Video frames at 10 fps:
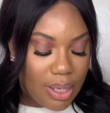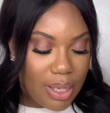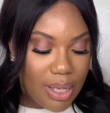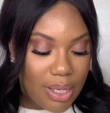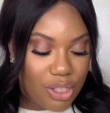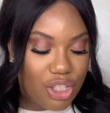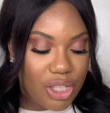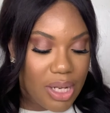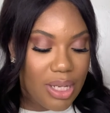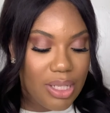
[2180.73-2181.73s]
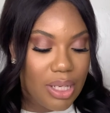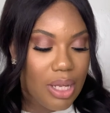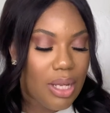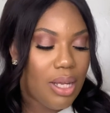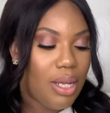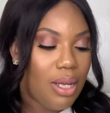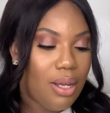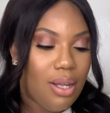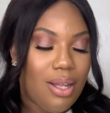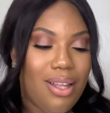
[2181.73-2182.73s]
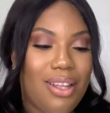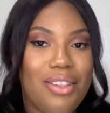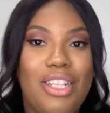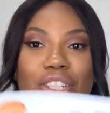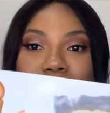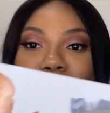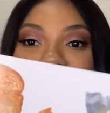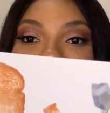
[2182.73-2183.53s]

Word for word: is just these little cute